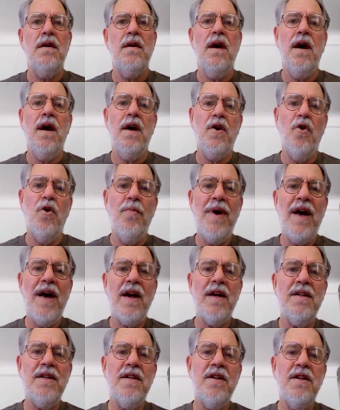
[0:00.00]
I go back
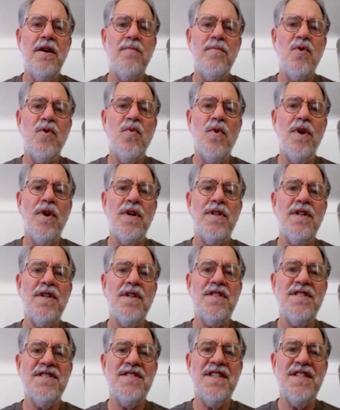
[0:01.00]
into number 1
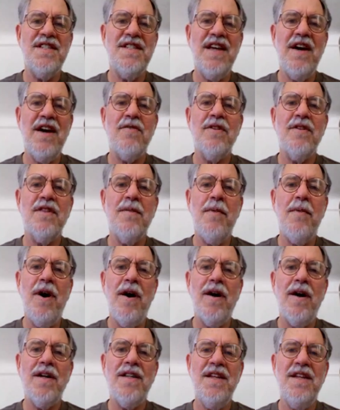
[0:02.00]
and sit down at the
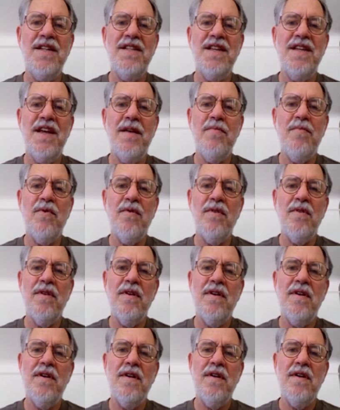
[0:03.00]
mahogany table.
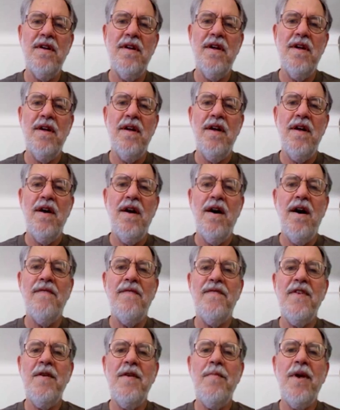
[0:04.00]
A
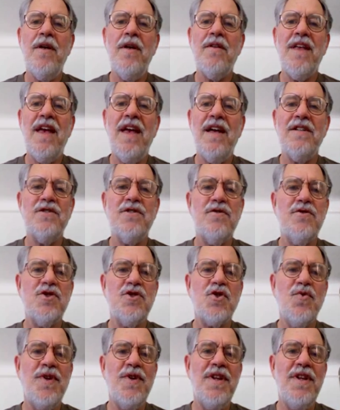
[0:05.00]
female cancer
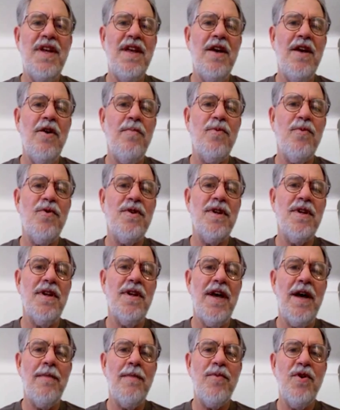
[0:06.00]
screening helper in a
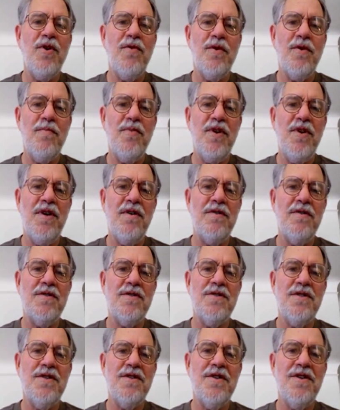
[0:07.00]
lab coat appears.
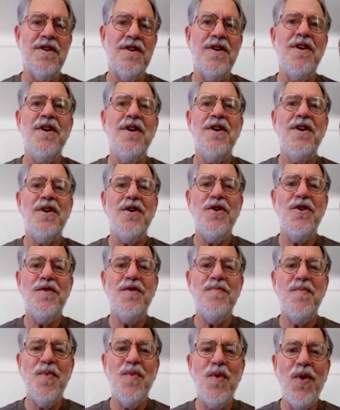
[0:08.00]
Good
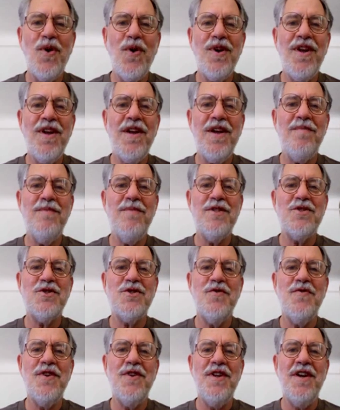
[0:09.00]
morning, Mr.
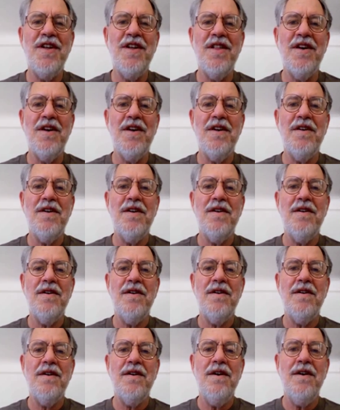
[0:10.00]
Vanilla.
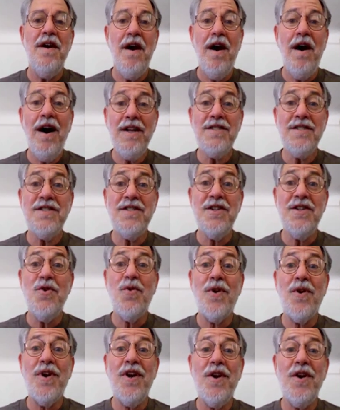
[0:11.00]
I see you
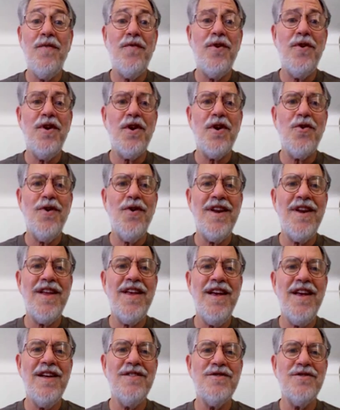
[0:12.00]
are here for your credit
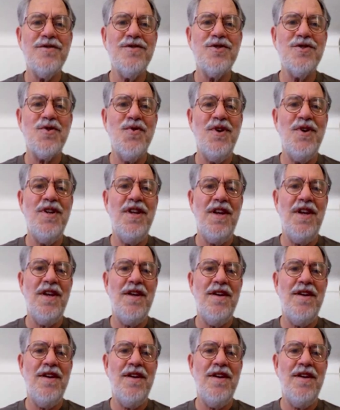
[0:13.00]
cancer screening.